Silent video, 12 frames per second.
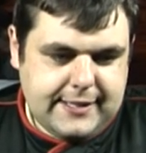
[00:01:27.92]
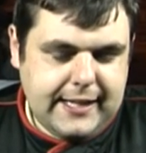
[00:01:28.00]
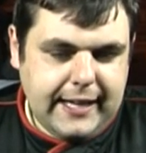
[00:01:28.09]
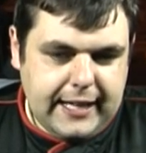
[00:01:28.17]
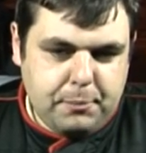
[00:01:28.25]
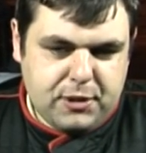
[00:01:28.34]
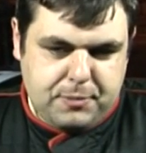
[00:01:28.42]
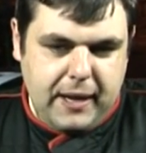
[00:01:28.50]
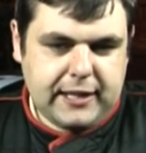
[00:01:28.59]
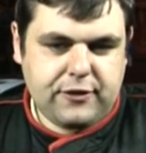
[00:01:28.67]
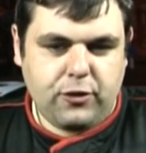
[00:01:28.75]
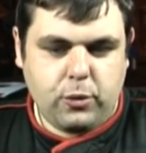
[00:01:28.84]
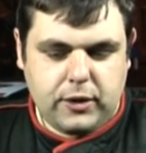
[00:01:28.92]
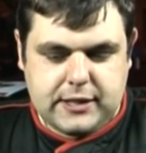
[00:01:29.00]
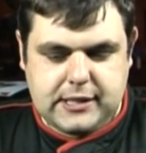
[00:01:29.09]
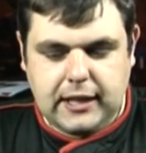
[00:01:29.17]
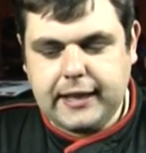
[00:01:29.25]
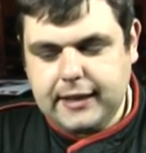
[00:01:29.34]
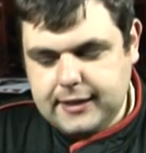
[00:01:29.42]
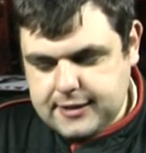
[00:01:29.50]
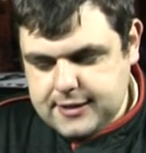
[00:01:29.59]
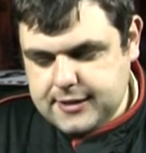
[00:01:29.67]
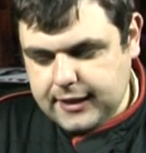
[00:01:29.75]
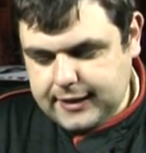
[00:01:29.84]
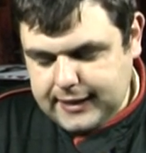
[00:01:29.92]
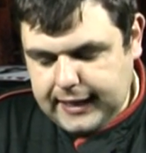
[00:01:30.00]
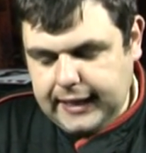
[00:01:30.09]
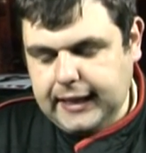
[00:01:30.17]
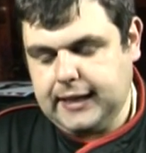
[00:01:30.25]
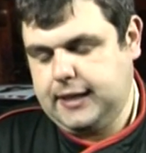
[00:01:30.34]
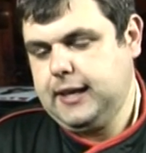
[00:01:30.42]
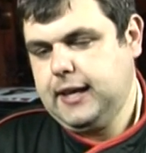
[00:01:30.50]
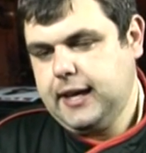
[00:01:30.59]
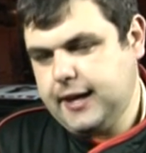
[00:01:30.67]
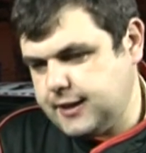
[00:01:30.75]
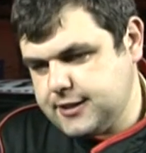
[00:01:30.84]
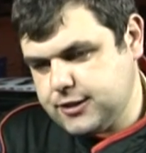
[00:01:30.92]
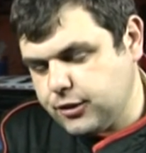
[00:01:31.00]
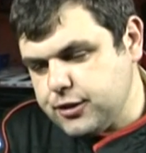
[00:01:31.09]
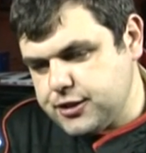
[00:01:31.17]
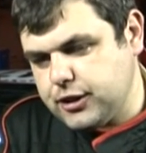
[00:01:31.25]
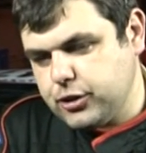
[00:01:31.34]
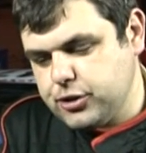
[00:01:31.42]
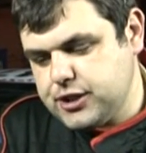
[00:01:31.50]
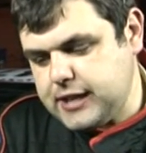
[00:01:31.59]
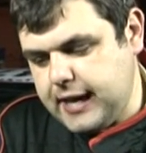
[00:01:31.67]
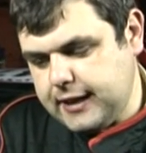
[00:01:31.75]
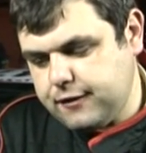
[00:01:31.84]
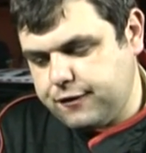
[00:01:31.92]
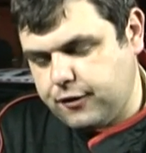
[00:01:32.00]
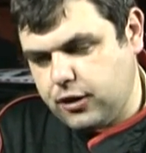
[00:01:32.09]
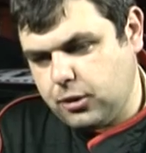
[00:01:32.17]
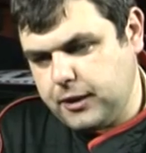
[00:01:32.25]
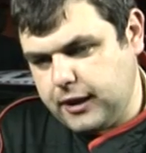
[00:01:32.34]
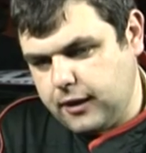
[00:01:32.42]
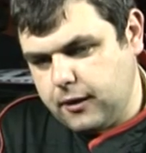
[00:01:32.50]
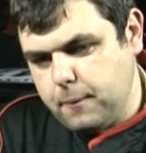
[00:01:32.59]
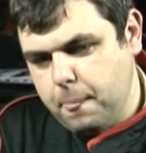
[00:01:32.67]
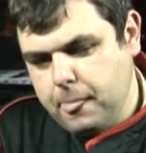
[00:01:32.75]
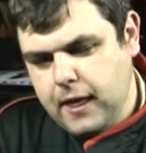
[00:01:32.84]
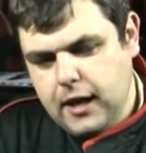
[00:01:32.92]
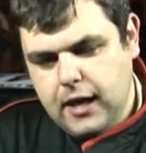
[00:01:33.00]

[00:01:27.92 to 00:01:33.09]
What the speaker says: as I say, get a perspective of what it's like, and I think it has stood us in good stead for coming here.